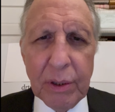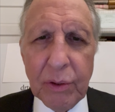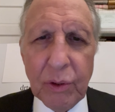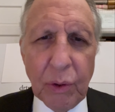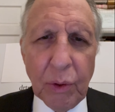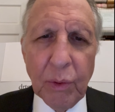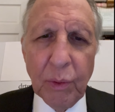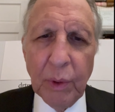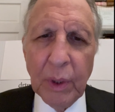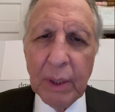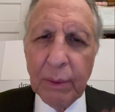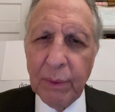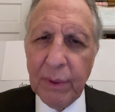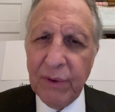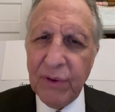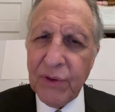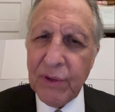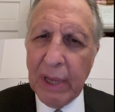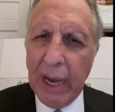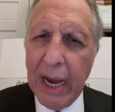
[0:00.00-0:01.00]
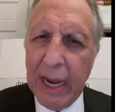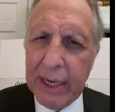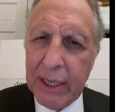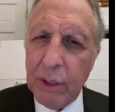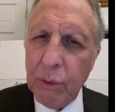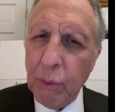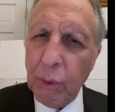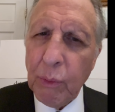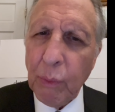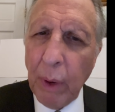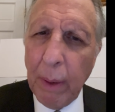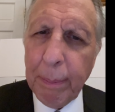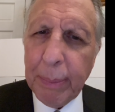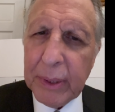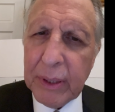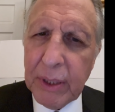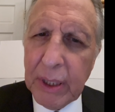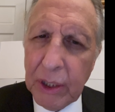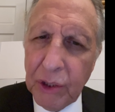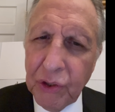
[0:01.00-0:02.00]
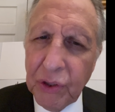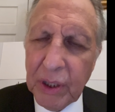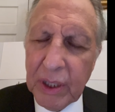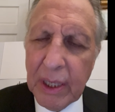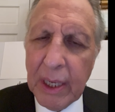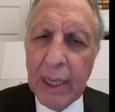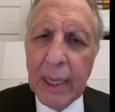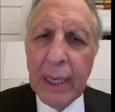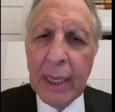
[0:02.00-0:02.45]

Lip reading: So we started with repetition.